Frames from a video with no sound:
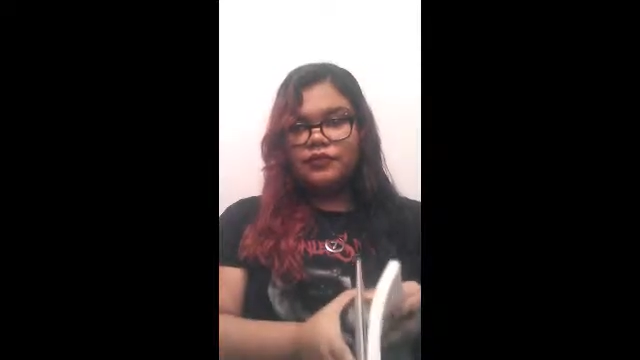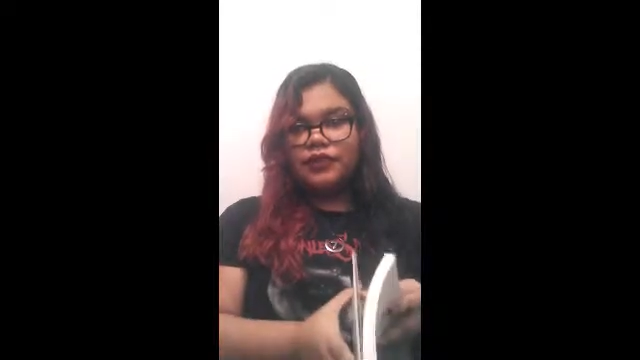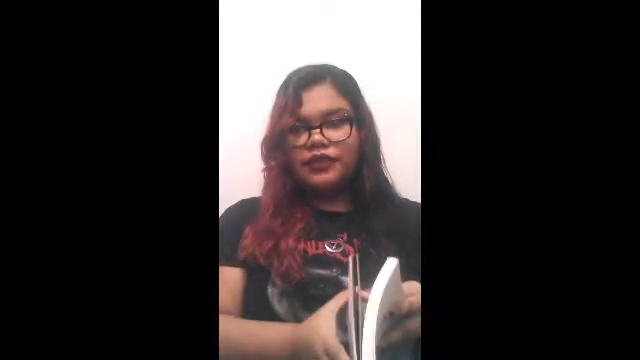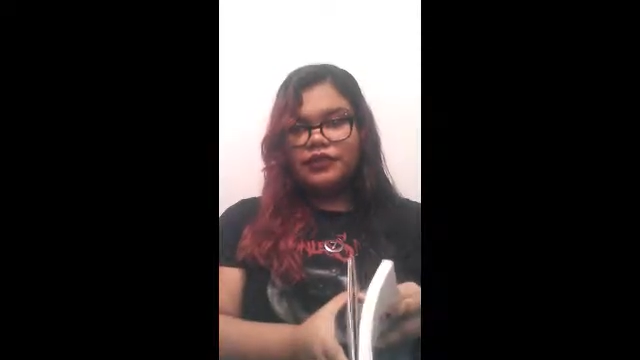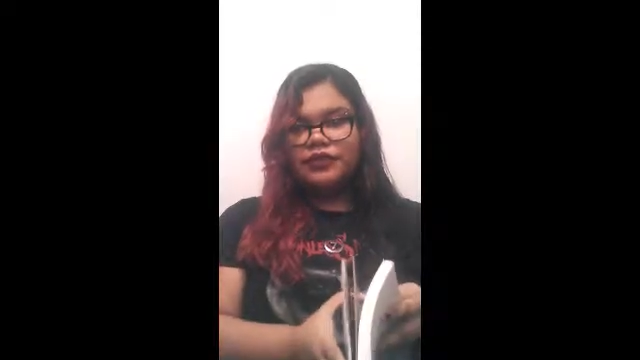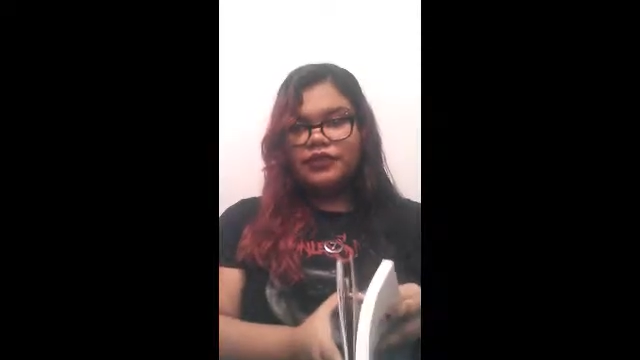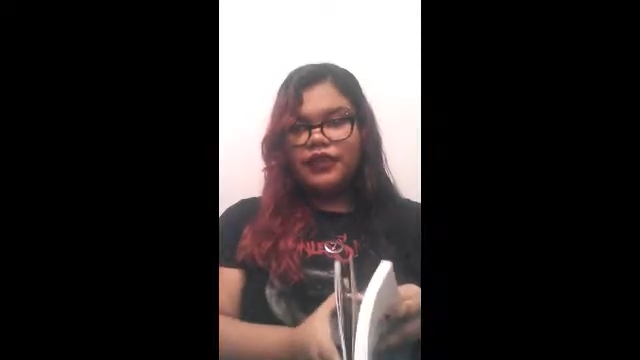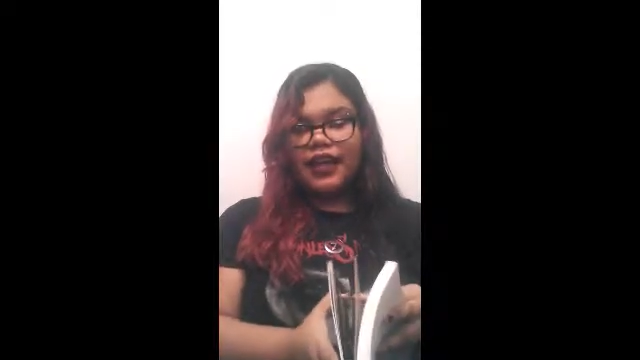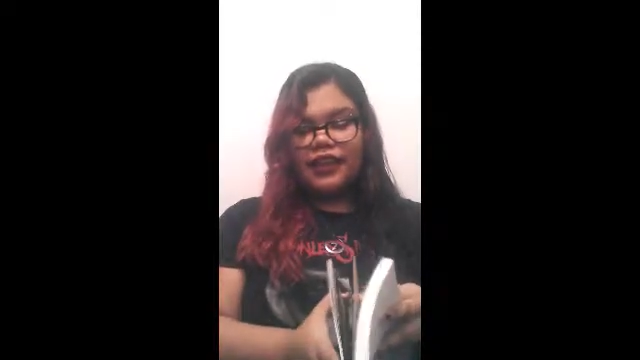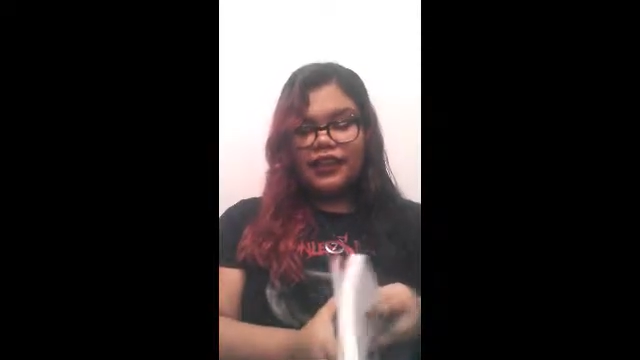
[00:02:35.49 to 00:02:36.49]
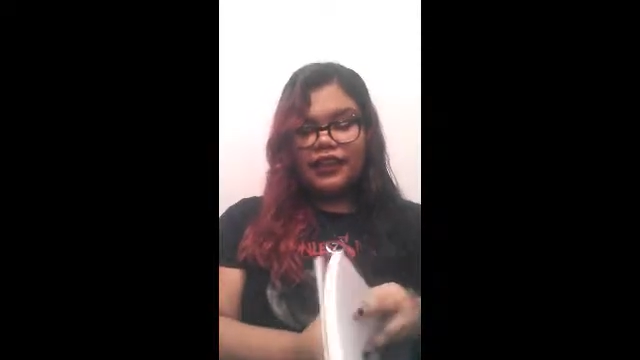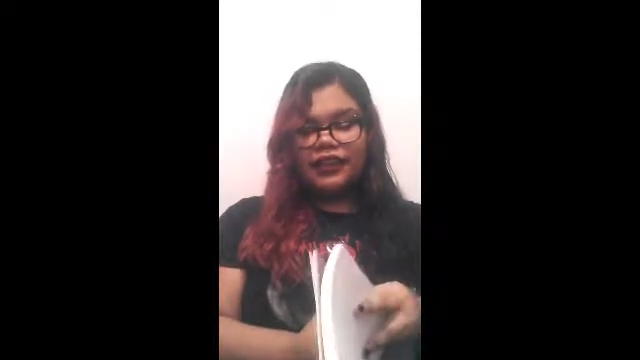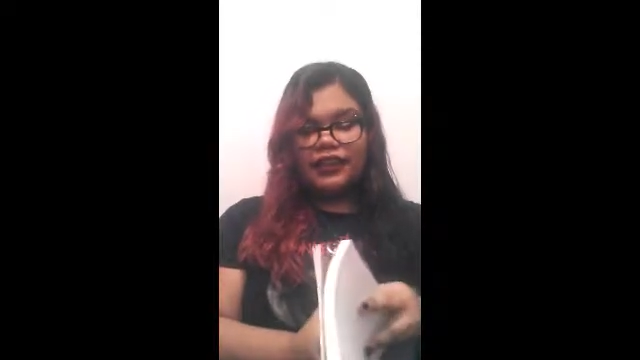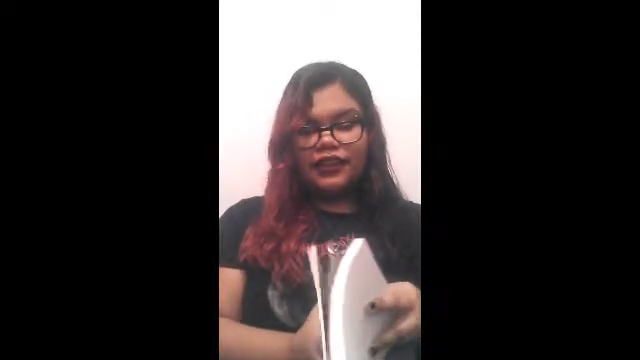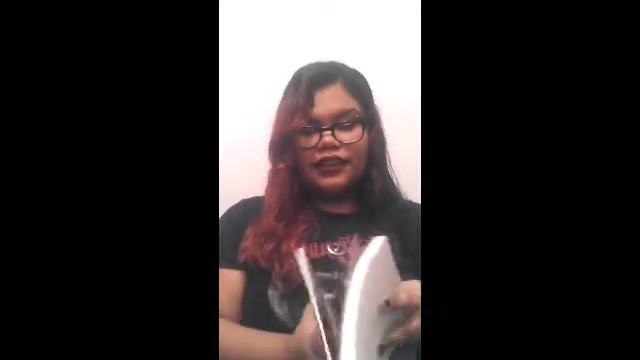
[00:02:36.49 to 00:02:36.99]
merch, kind of, that I
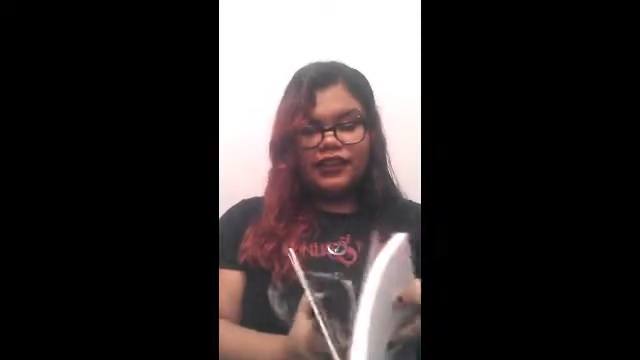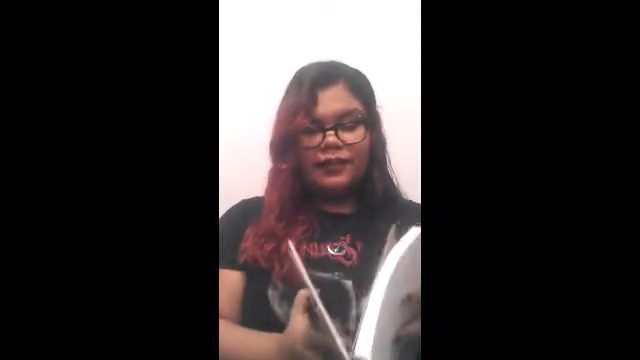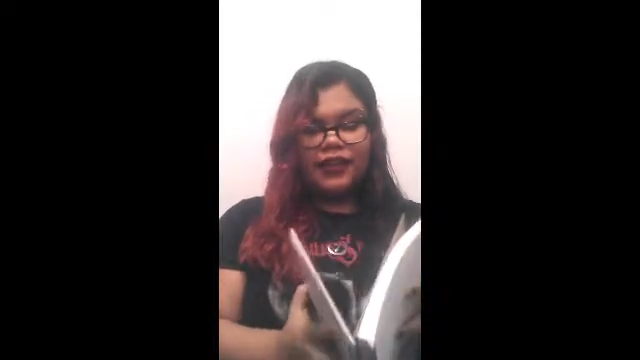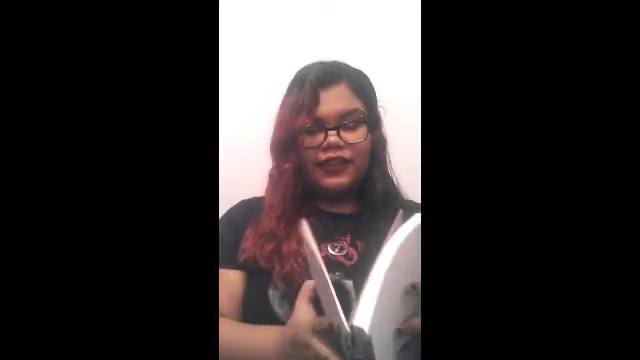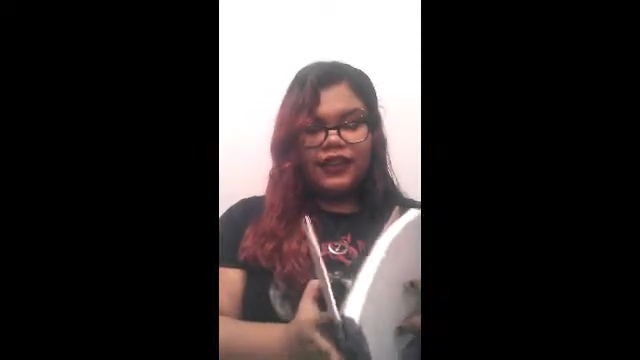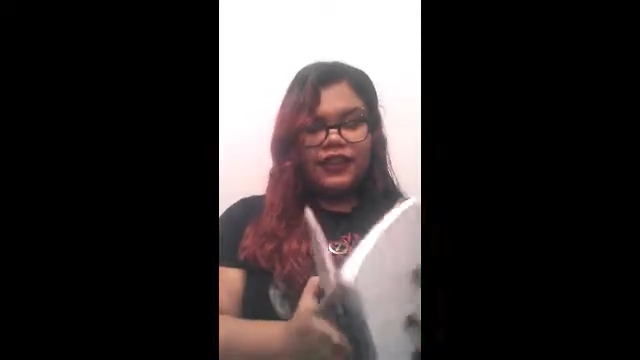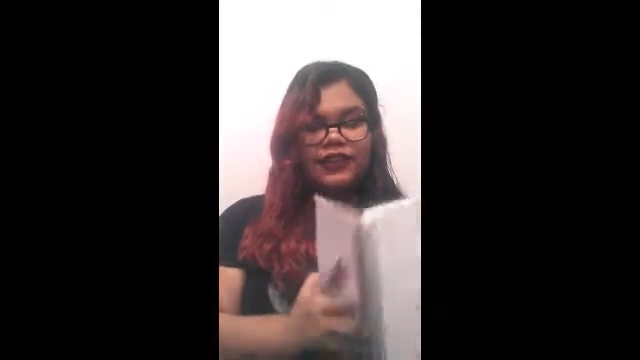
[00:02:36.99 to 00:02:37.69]
didn't tell you guys about.